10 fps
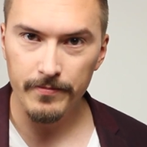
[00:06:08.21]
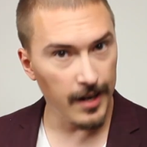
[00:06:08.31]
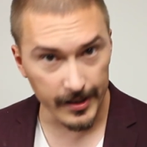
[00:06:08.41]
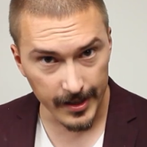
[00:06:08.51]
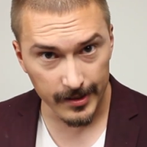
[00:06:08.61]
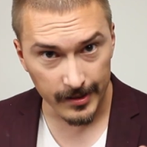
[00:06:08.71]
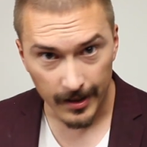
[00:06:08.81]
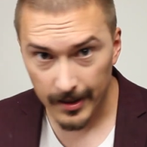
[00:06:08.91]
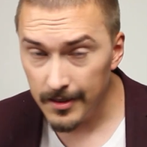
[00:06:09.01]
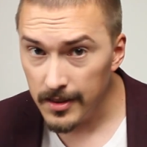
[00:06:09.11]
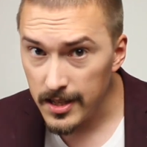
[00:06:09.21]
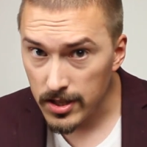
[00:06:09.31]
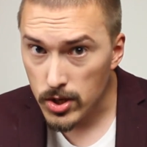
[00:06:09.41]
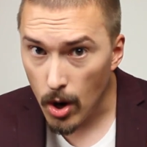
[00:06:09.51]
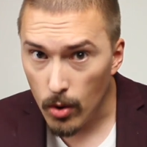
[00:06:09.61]
Again, in this
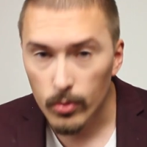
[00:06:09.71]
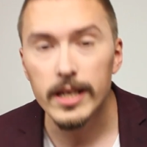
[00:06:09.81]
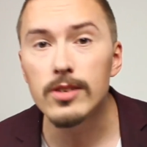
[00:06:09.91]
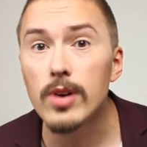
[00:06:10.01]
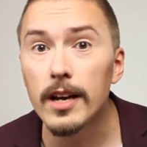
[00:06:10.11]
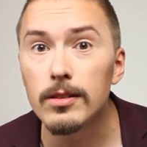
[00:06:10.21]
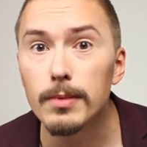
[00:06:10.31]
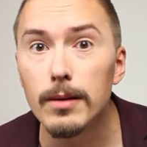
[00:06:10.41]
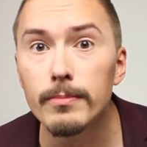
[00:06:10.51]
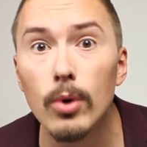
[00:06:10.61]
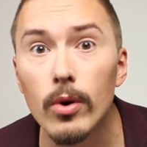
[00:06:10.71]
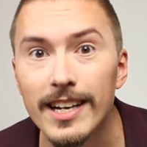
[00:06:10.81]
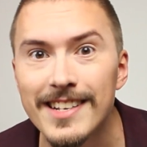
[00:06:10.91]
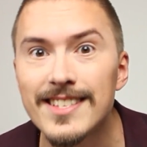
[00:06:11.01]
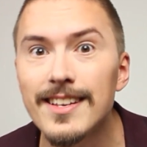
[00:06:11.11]
show, we try to become more
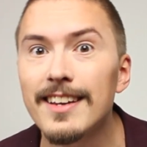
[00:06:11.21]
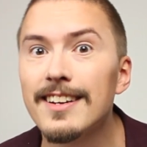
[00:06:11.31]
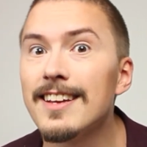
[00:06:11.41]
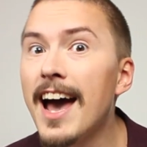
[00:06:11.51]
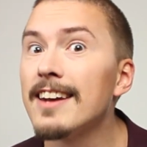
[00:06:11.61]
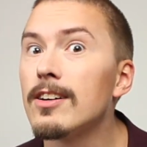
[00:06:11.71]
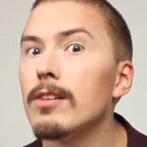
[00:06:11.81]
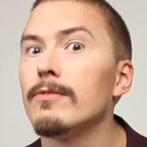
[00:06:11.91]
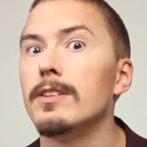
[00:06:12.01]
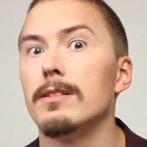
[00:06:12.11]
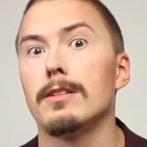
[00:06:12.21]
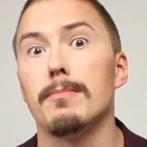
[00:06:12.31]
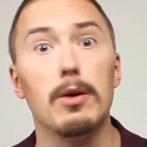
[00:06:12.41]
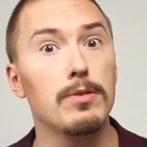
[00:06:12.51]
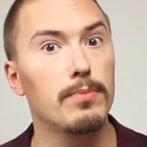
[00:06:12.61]
excited and confident
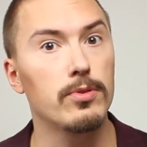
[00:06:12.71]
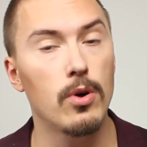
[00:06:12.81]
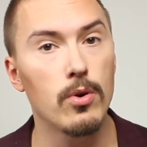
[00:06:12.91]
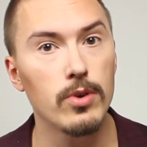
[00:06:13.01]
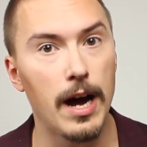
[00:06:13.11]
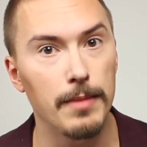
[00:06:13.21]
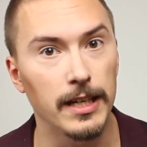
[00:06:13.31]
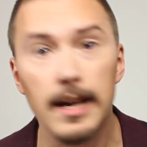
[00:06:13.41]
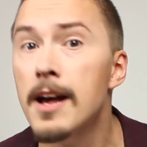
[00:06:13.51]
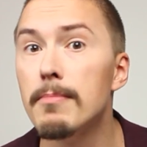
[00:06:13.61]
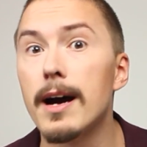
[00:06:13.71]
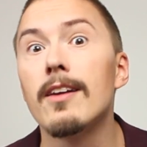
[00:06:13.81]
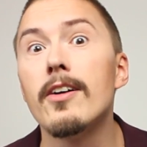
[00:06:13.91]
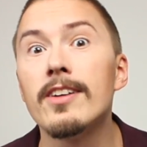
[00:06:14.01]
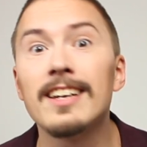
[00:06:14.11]
about programming by
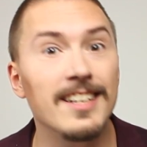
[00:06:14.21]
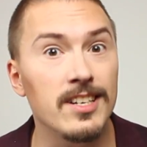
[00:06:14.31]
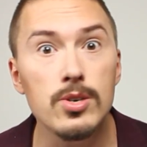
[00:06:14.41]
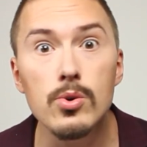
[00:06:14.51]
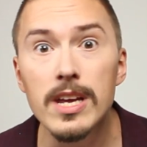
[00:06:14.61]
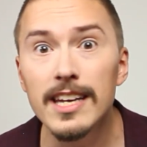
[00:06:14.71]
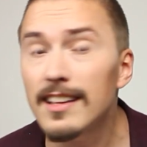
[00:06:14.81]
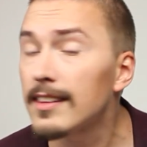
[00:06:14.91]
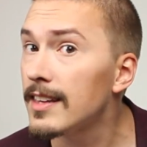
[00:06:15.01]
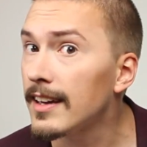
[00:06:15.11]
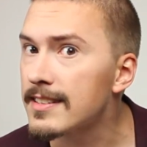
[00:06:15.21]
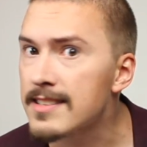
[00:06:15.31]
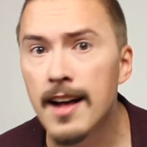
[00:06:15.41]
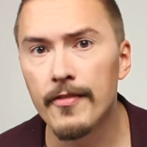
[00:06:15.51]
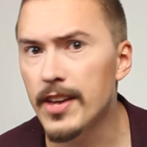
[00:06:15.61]
learning intriguing things
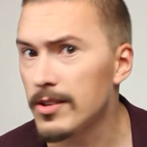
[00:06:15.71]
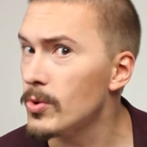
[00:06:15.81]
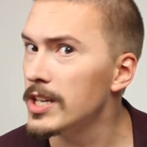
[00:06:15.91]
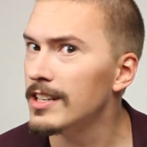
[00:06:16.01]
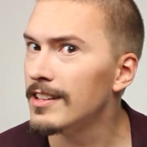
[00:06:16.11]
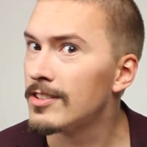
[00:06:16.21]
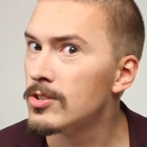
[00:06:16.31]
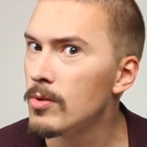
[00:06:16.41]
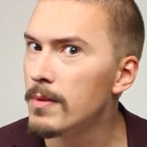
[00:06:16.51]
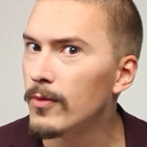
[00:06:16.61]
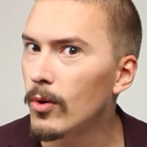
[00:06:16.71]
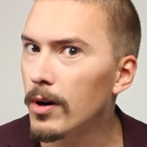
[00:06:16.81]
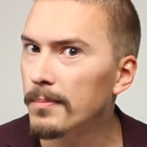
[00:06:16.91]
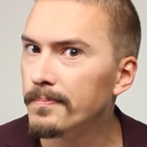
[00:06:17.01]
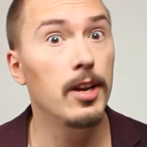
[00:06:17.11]
that we didn't know before.
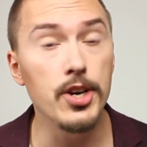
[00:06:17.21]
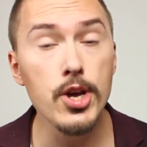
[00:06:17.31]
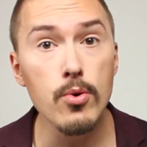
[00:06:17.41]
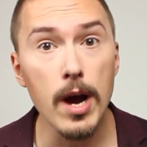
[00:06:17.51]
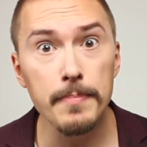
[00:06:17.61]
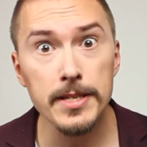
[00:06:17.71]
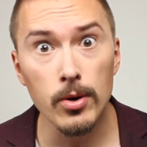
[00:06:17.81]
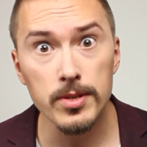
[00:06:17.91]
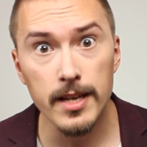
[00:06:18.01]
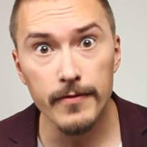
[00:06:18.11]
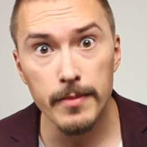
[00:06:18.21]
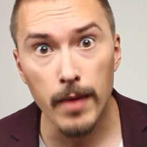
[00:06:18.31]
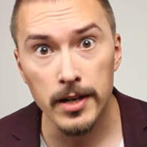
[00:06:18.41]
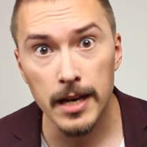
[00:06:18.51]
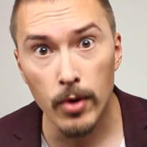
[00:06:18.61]
New episodes every
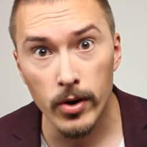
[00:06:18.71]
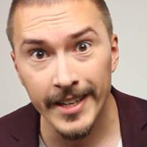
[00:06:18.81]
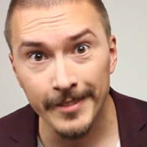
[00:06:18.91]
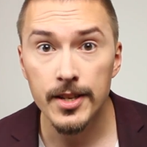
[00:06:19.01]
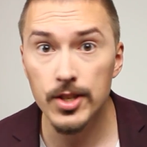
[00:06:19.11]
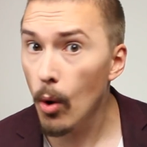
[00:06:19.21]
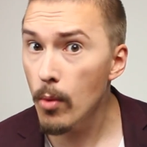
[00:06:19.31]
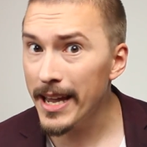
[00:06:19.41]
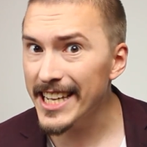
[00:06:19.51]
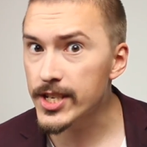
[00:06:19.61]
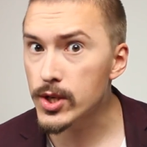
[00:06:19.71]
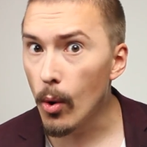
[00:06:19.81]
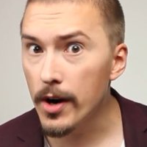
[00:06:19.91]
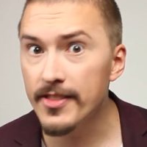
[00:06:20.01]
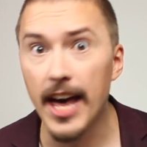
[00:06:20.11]
Monday morning, so make
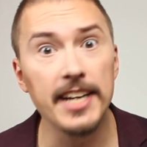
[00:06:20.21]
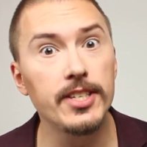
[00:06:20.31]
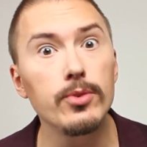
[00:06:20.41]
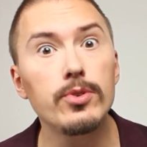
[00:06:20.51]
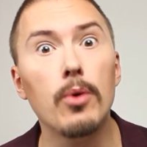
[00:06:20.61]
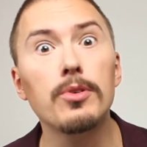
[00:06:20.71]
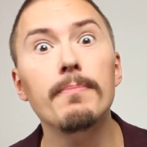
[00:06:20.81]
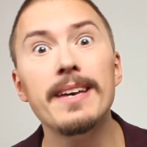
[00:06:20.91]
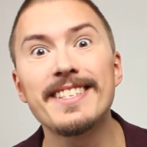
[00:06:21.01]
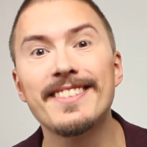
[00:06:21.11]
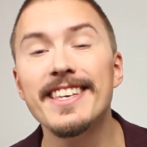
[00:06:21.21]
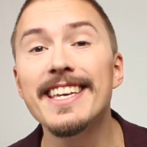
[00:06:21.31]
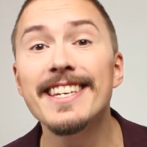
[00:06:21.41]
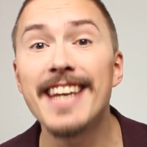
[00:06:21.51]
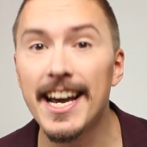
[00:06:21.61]
sure that you don't miss the
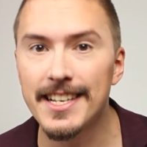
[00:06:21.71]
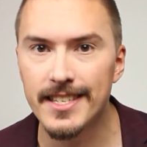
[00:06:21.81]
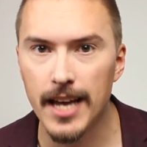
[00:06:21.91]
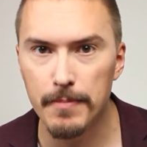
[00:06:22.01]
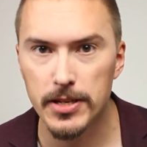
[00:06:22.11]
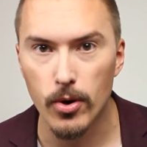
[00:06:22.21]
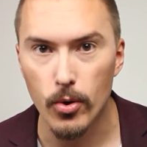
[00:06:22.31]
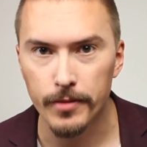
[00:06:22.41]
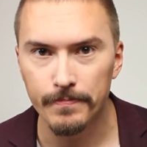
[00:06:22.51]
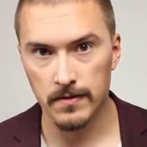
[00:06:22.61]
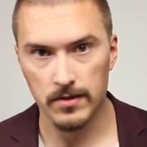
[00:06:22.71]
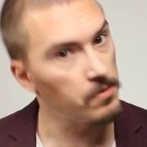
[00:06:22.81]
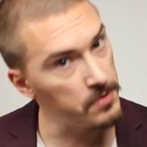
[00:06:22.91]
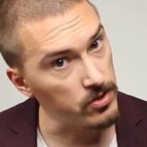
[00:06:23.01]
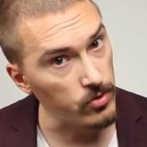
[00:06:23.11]
next episode.
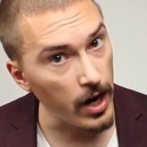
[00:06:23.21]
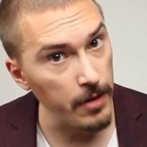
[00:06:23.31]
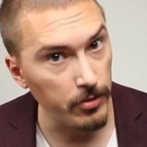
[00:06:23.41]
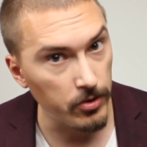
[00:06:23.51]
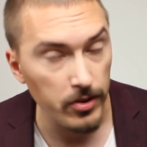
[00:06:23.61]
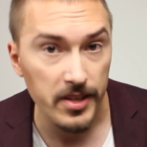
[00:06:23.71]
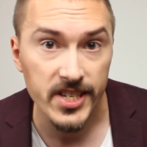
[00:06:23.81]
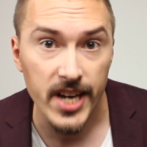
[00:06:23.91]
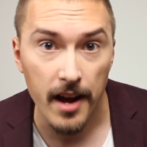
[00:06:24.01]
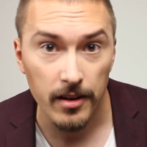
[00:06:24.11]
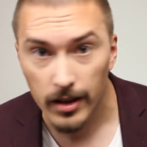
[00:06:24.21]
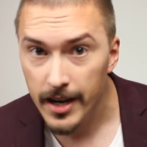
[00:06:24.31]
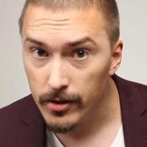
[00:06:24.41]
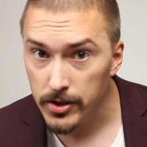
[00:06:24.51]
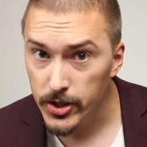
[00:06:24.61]
Subscribe to the channel
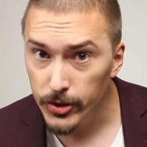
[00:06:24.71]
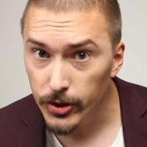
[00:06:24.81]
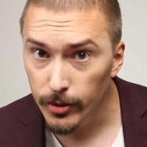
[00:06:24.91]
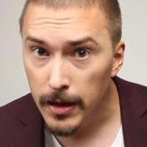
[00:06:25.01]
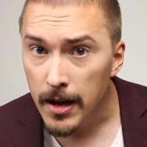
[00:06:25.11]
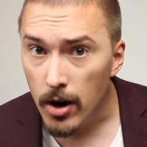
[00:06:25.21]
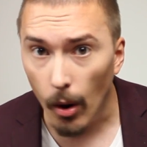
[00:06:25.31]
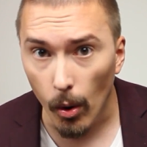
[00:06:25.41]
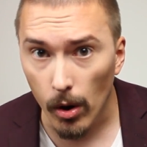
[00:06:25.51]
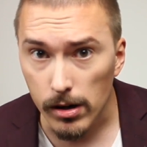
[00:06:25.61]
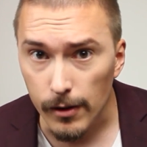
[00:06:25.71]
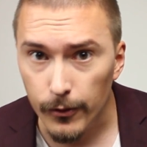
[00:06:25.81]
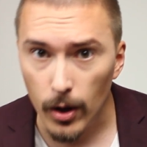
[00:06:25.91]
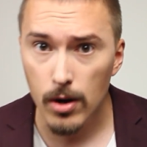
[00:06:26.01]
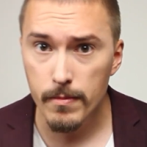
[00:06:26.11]
here on YouTube or
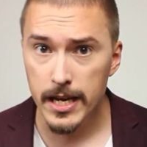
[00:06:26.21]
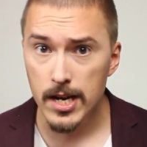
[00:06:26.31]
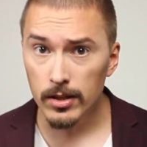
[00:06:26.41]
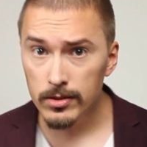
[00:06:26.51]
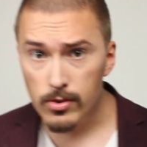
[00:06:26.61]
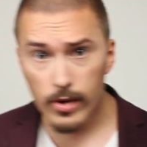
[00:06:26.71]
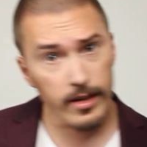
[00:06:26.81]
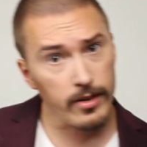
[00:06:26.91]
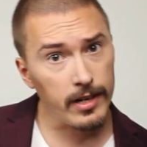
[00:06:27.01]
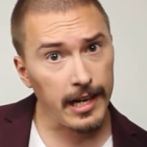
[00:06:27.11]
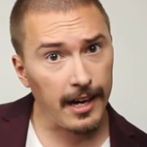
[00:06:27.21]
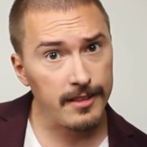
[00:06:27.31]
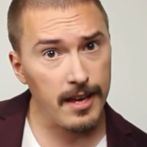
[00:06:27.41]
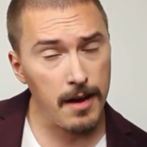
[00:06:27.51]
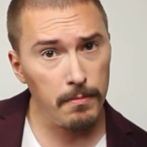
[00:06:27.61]
follow me on Twitter
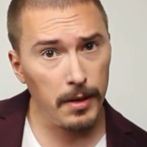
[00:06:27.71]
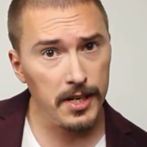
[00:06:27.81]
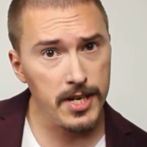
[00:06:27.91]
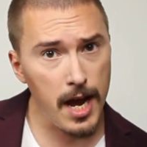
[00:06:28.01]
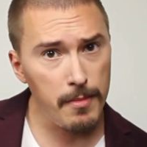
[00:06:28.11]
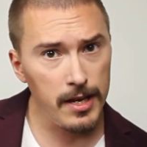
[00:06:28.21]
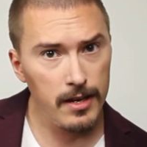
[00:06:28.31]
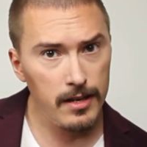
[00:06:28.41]
at mpjme.